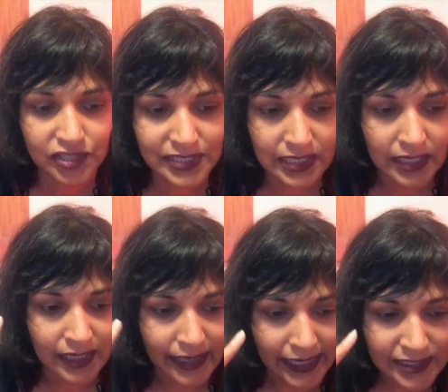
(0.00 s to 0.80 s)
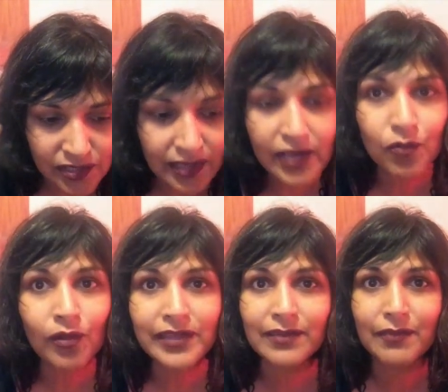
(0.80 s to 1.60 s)
just it's not at
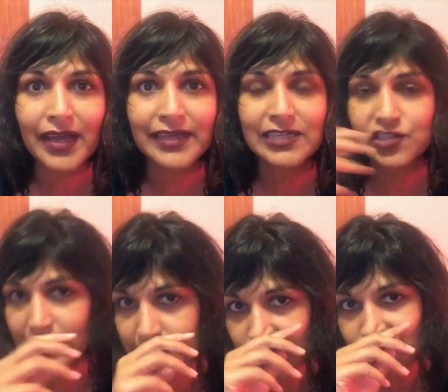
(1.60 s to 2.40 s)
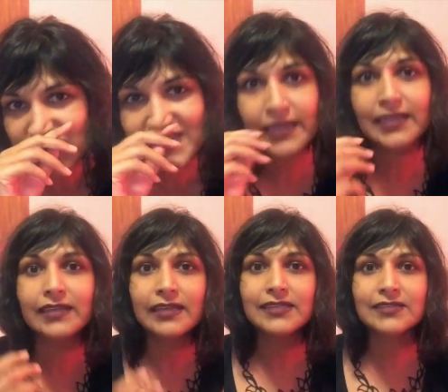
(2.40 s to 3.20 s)
all in the mind actually it's almost like it
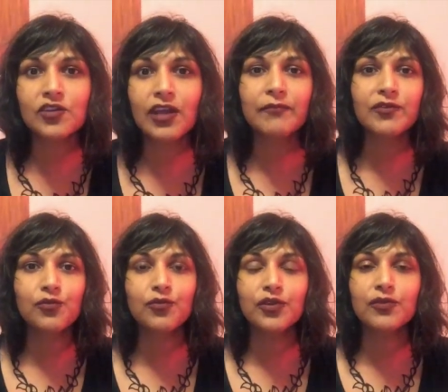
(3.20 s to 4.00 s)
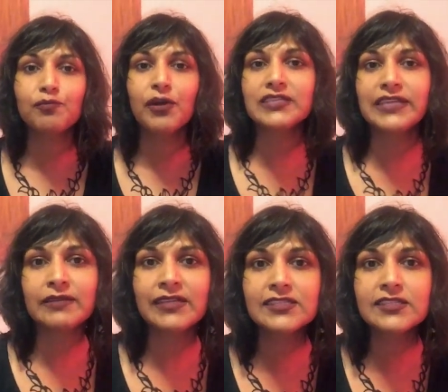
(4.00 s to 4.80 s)
needs to come through your body
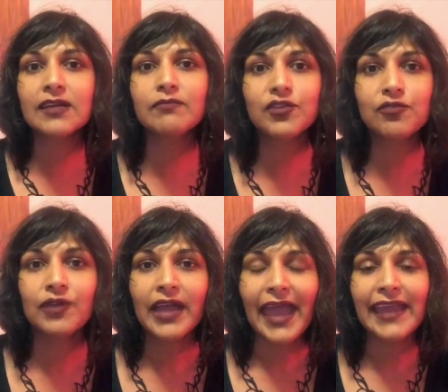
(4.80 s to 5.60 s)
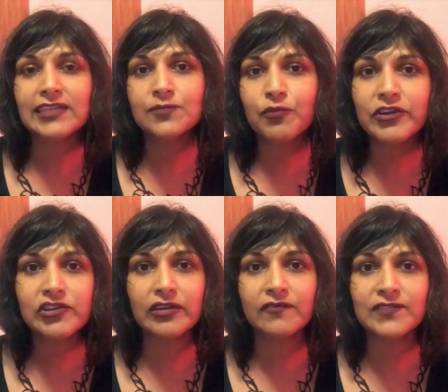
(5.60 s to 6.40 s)
it needs to come through an
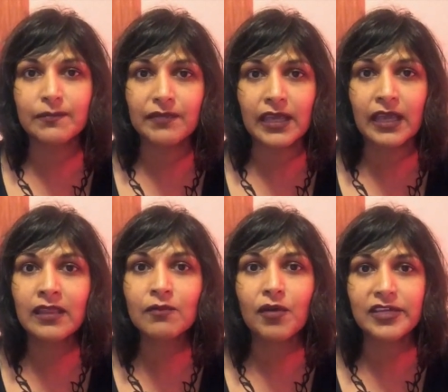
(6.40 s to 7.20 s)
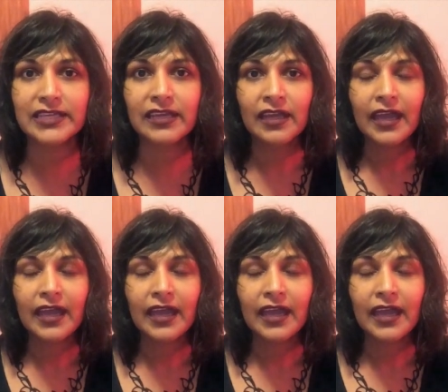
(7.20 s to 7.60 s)
expression of something in the body